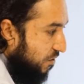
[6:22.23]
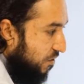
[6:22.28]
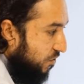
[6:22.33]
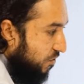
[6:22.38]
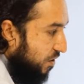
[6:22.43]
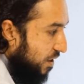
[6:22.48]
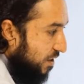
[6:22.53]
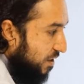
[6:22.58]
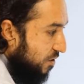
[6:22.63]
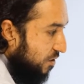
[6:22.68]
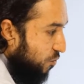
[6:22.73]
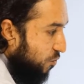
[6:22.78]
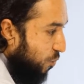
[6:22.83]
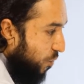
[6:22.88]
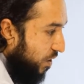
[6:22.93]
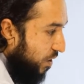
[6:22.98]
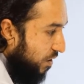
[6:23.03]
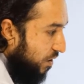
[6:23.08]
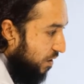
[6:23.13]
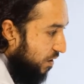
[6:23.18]
other letters
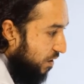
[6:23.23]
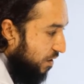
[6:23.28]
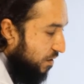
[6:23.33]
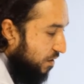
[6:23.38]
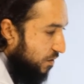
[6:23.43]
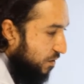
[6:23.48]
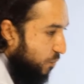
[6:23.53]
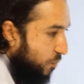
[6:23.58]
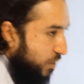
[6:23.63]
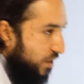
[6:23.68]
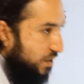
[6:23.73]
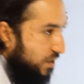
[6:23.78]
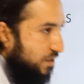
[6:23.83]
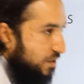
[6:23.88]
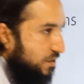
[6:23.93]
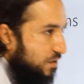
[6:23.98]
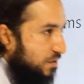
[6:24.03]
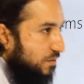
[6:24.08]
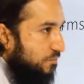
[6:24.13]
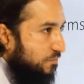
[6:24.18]
with
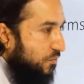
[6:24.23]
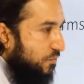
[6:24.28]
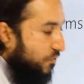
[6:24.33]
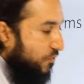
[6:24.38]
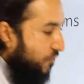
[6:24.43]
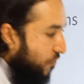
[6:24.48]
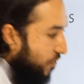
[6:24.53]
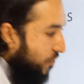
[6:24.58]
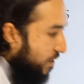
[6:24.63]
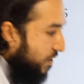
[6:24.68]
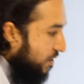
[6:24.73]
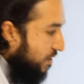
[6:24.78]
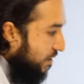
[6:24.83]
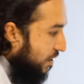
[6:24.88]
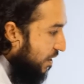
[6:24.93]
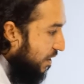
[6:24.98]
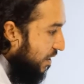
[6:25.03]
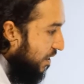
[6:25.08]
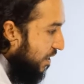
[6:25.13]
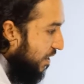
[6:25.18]
it before it
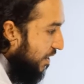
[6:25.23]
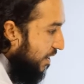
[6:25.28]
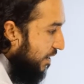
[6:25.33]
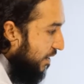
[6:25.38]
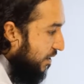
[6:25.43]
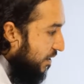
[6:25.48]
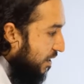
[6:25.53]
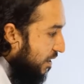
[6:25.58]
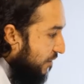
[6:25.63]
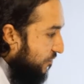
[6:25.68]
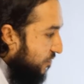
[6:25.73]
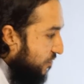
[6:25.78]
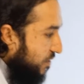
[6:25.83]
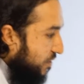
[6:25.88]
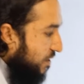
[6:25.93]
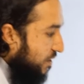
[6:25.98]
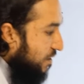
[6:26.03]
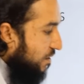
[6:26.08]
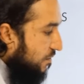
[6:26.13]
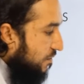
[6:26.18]
and after
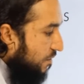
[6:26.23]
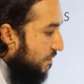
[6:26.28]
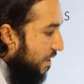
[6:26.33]
it.